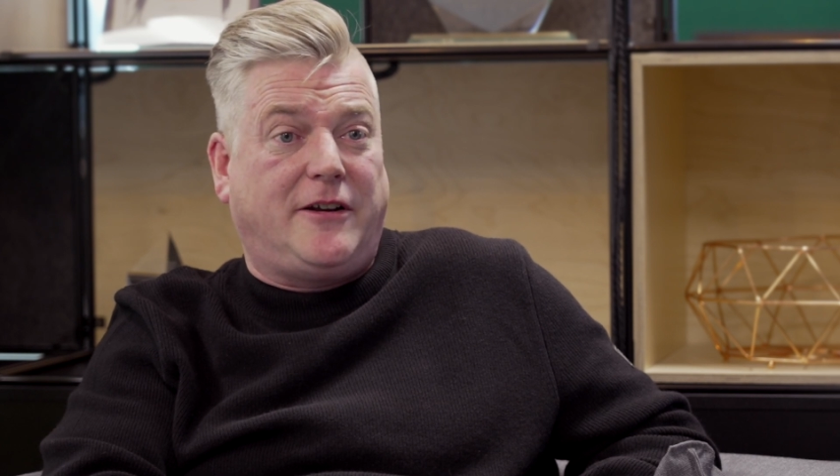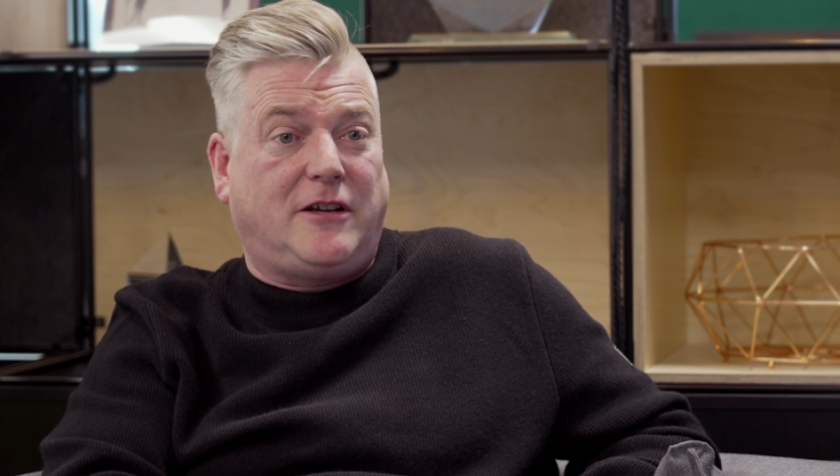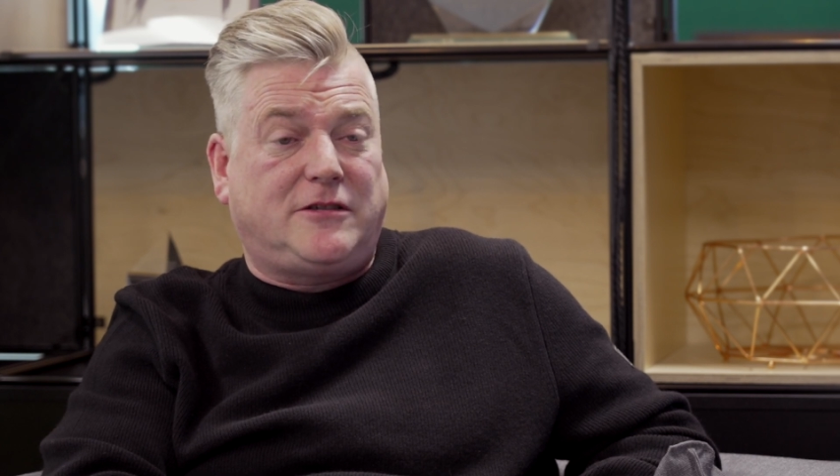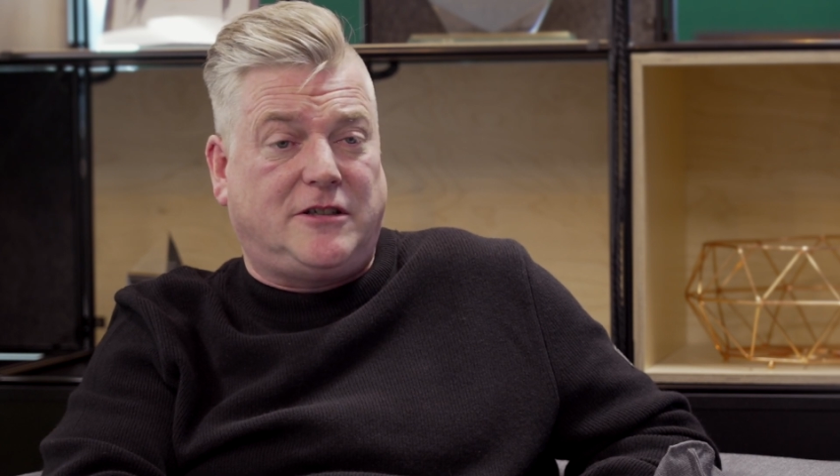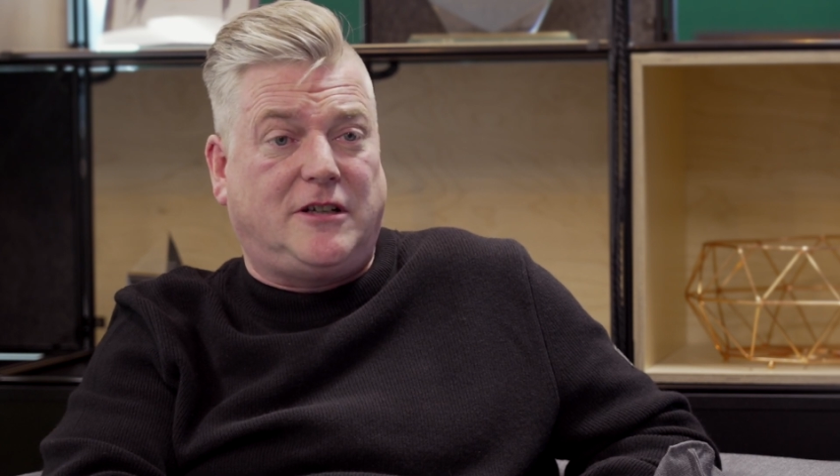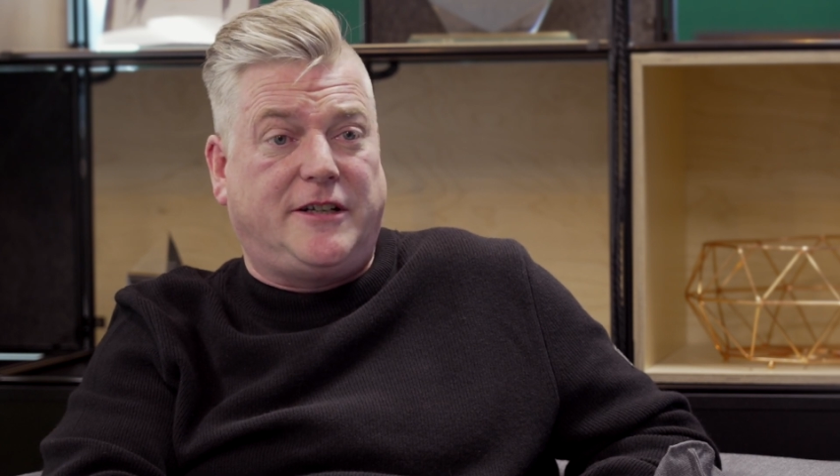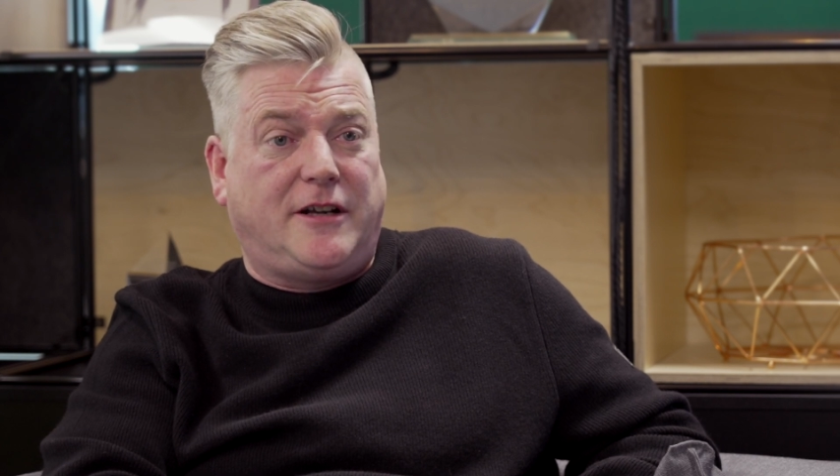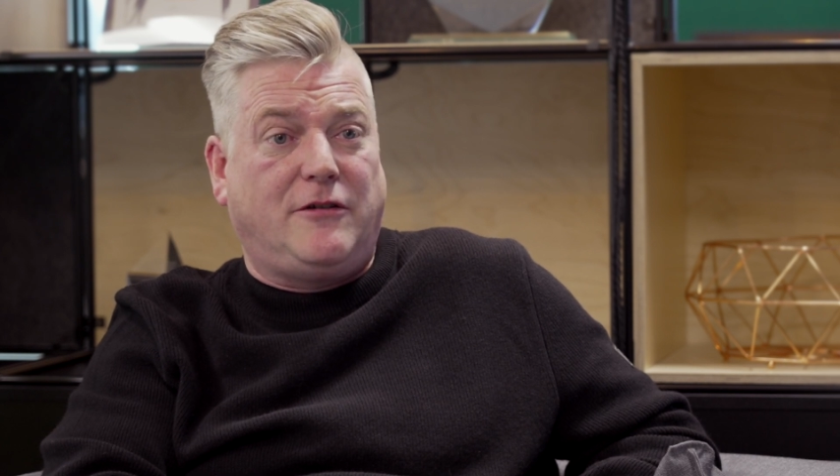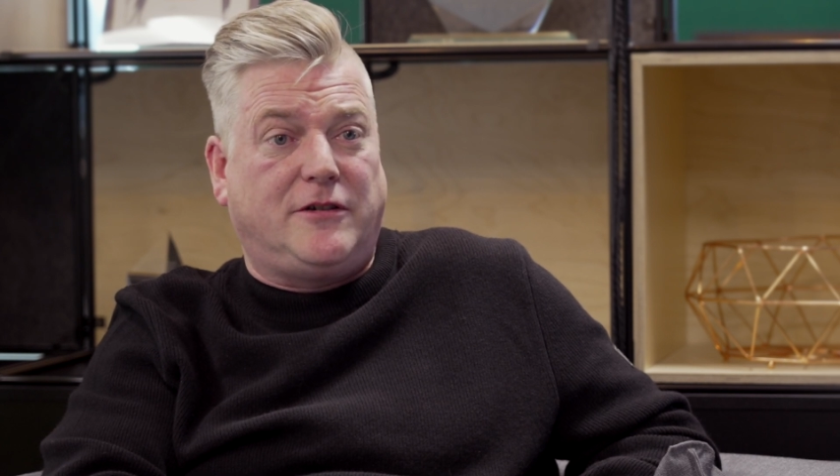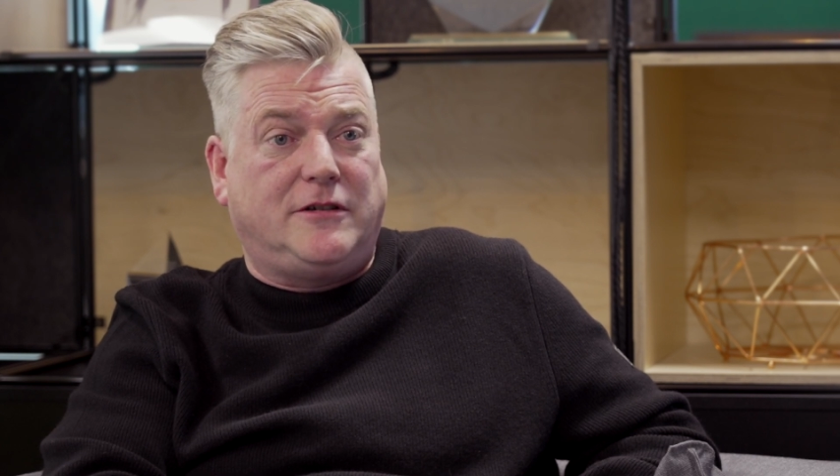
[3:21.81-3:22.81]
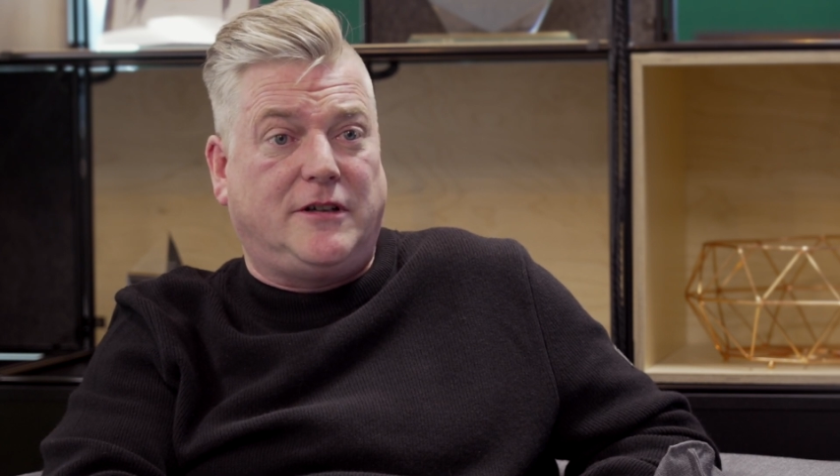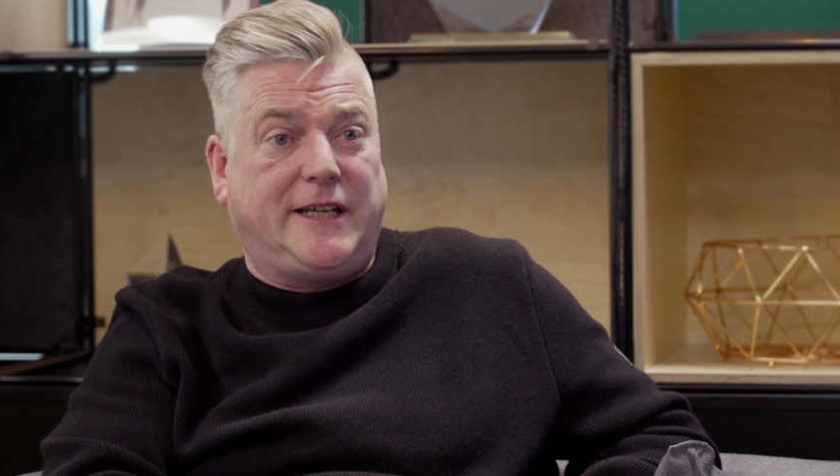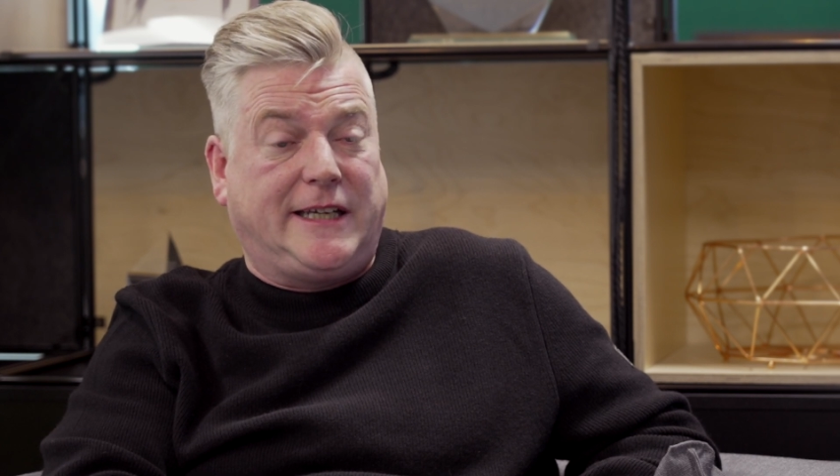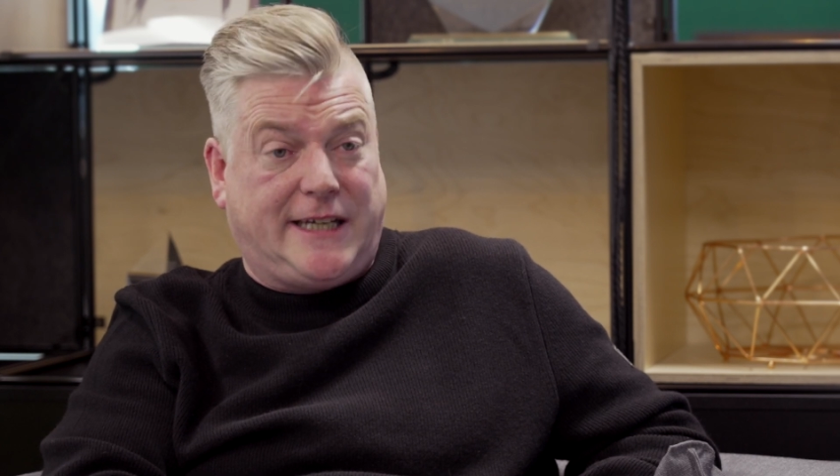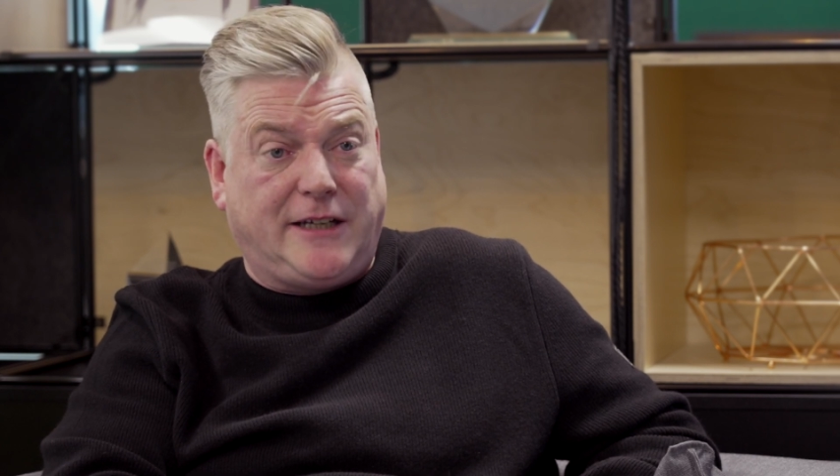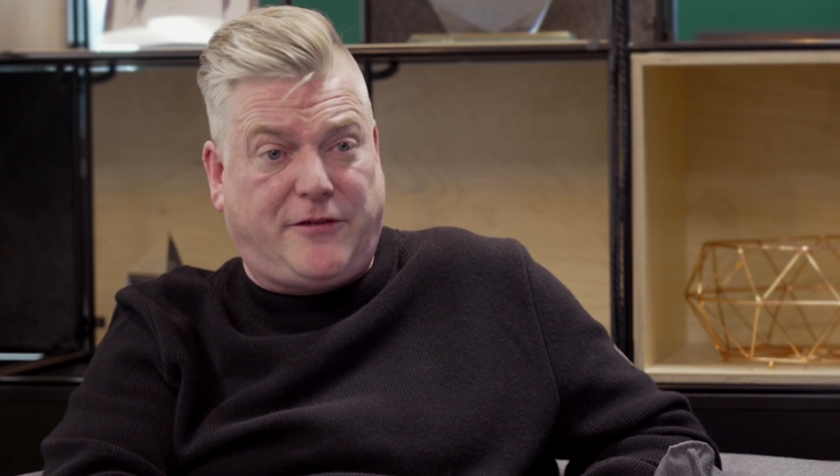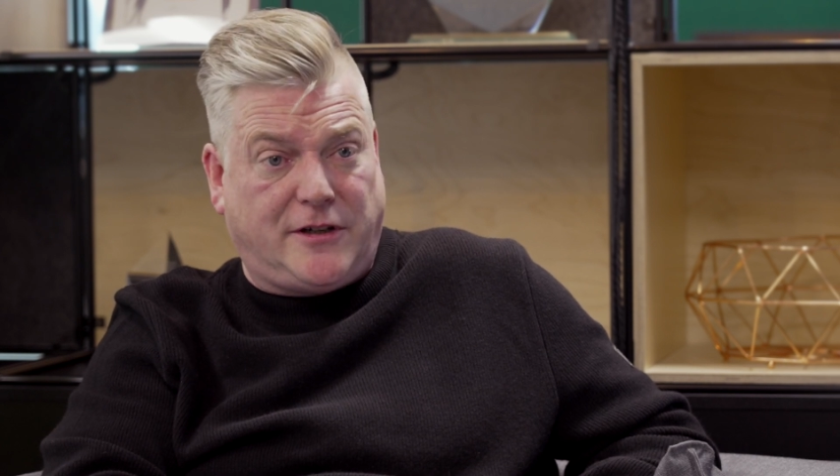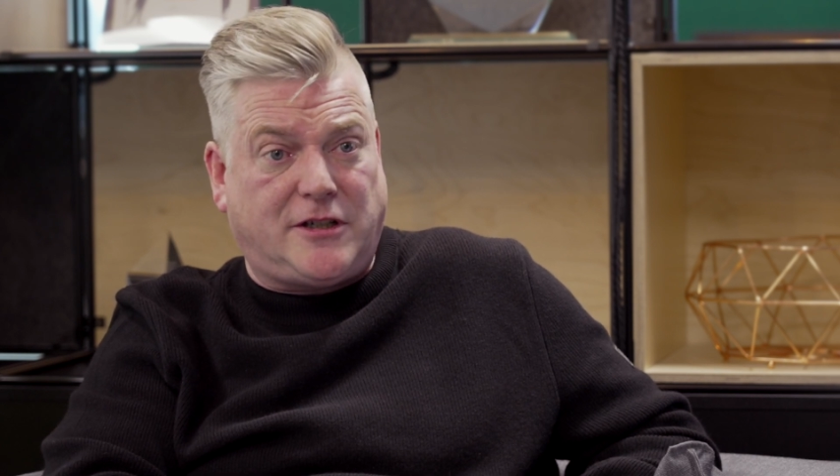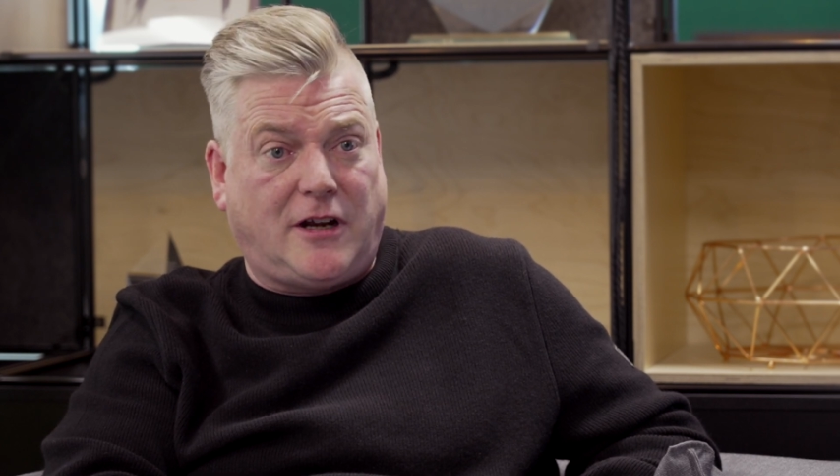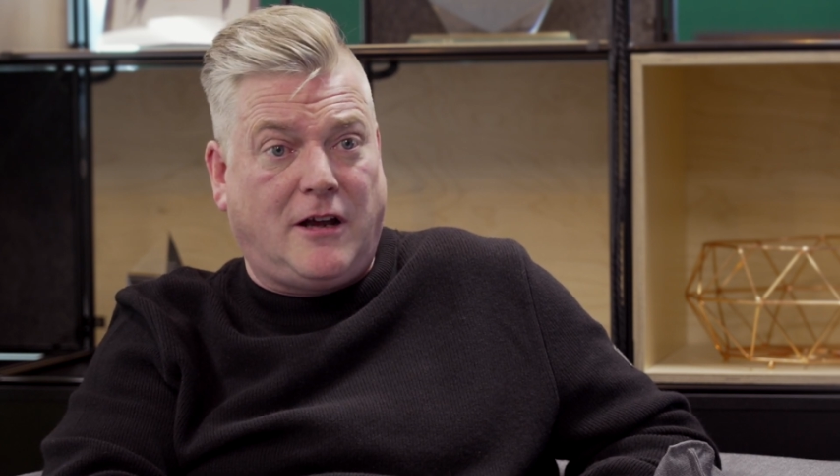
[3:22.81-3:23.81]
and I certainly know that in
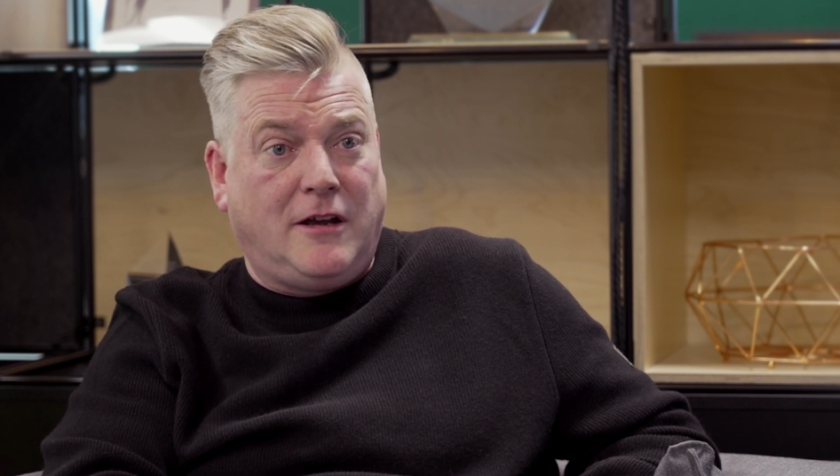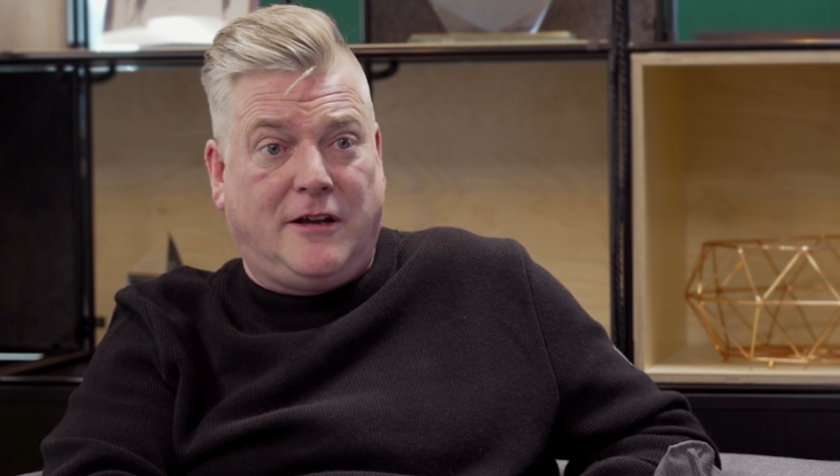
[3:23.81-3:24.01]
Kingfisher,